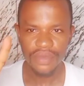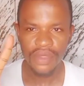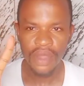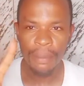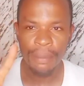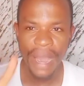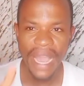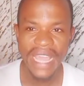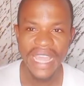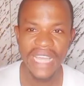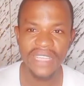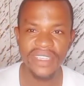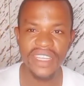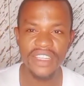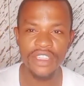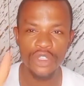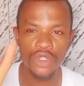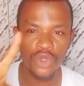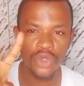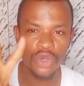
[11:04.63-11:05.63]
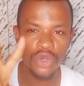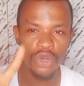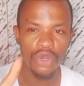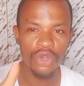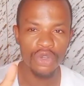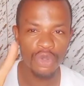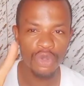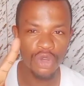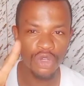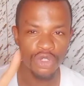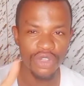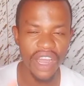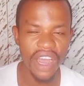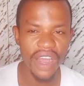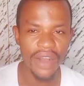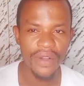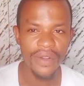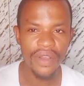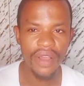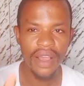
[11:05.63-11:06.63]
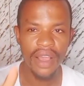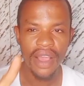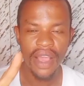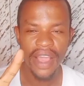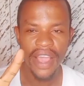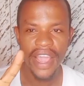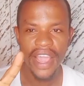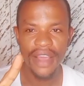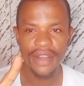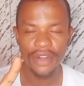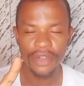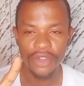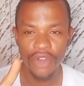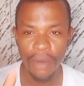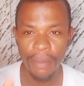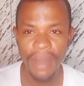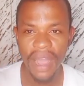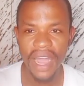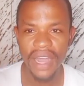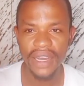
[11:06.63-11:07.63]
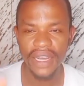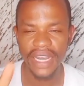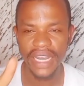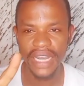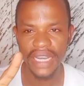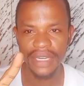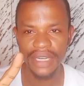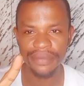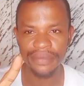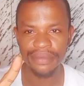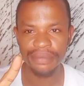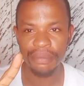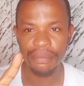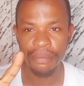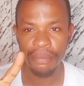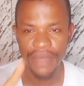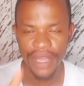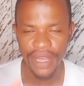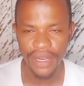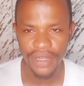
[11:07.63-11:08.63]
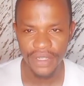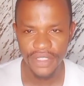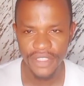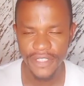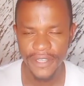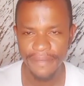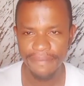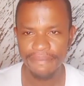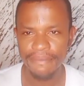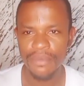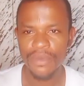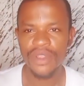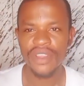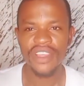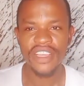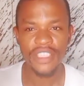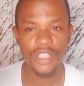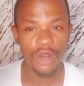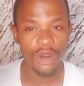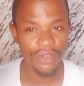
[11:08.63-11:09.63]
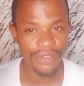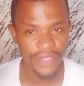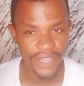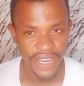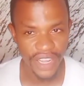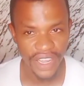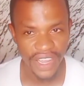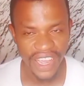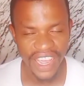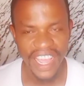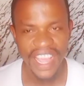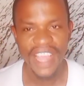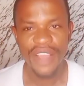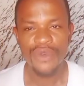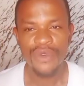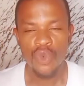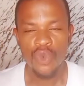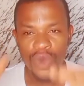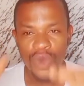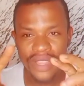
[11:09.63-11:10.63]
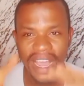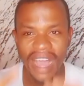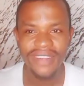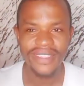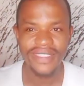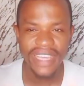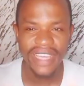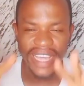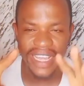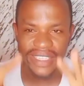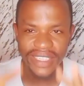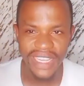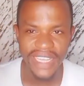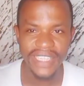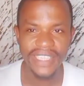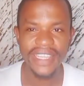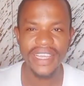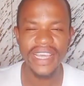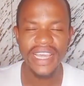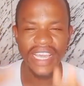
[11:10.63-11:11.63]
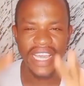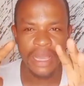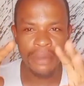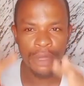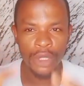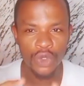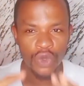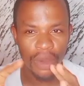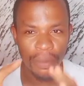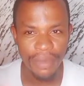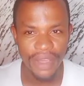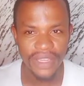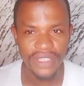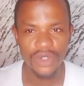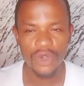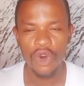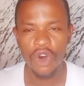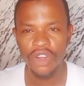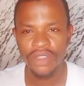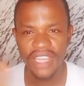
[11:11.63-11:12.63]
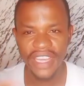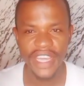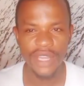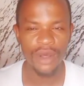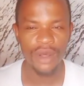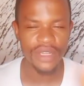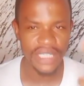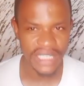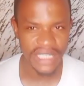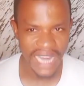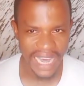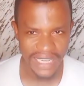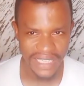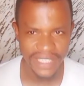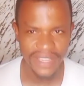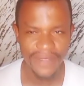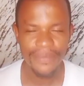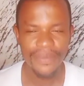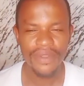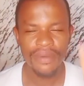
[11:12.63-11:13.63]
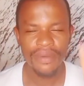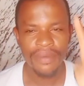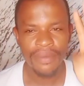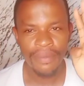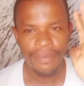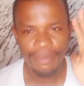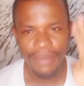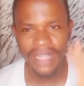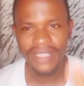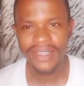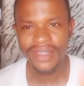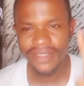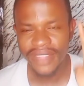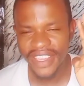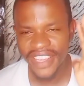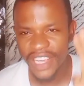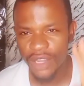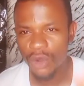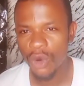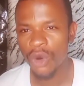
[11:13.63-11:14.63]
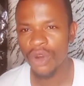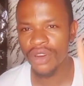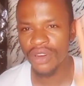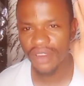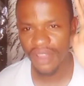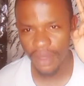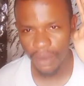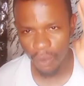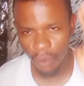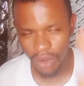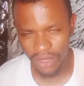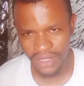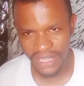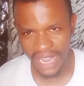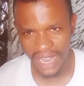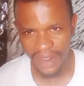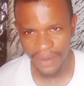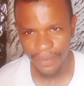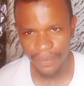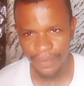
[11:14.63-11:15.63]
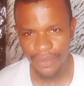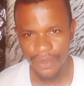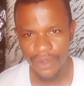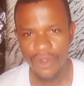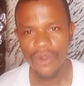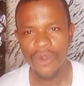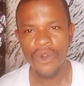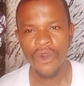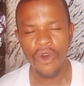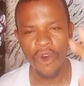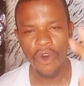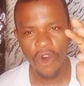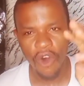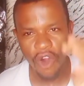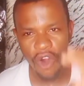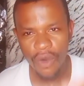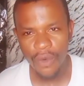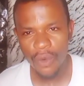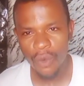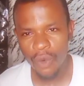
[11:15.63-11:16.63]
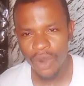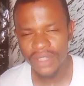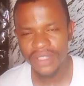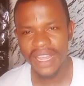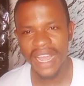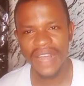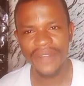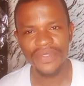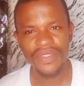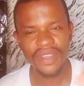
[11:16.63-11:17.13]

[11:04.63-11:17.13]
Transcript: by eating 2 usual normal meal instead of 3, without eating in between meals or taking on snacks, but taking only water or water